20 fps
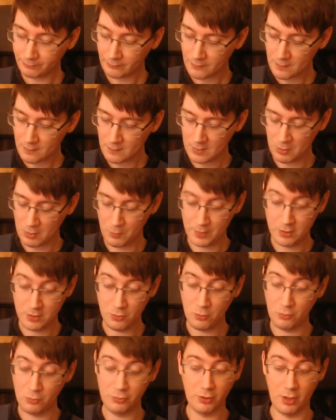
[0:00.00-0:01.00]
We can
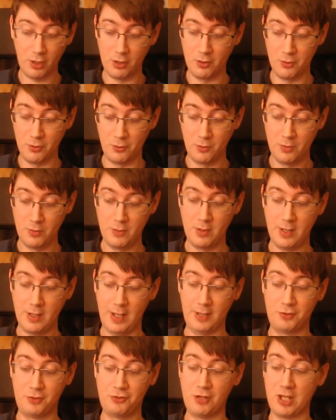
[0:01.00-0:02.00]
also
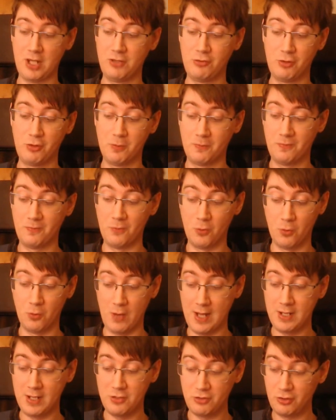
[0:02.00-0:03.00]
exchange them for
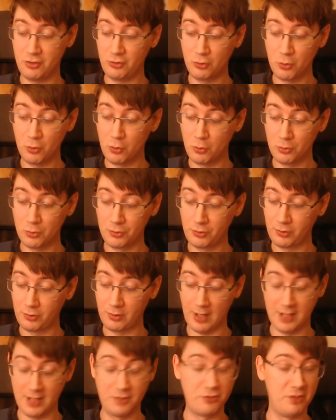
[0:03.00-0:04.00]
energy swords,
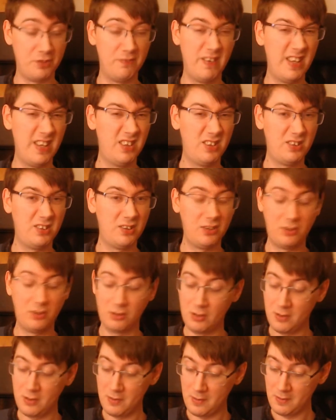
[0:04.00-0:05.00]
energy fists,
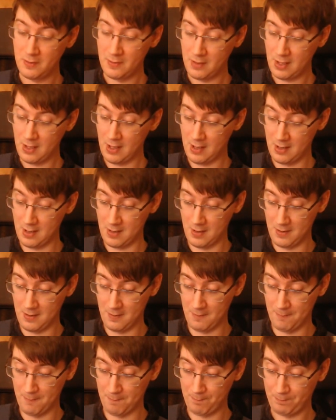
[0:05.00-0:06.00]

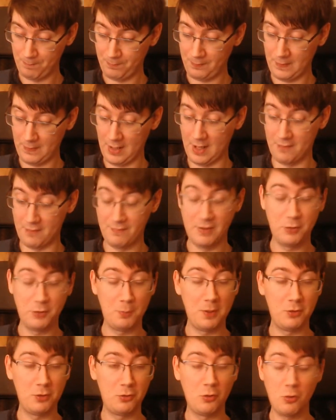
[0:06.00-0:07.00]
and a fist
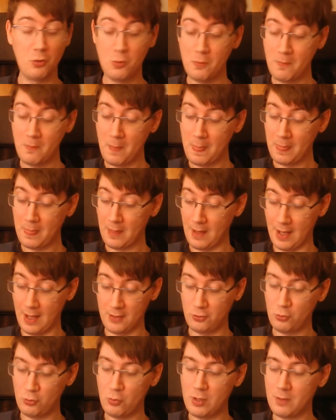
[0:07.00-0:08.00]
pistol. That's all
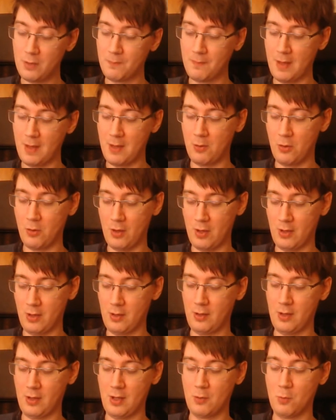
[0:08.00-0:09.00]
in
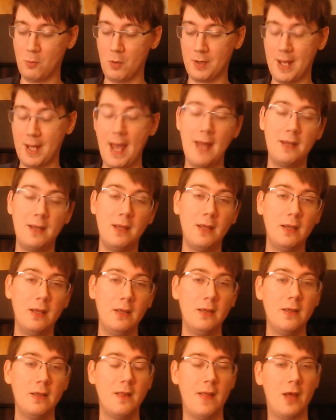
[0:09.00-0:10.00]
one heading.
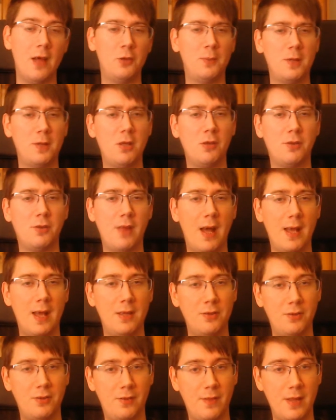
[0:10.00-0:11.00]
That is because that is
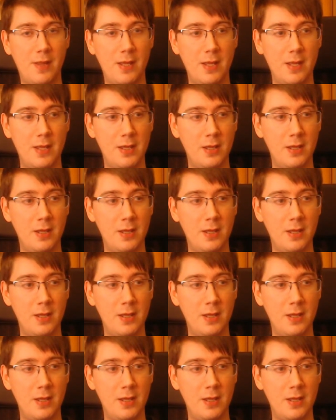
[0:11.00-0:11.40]
the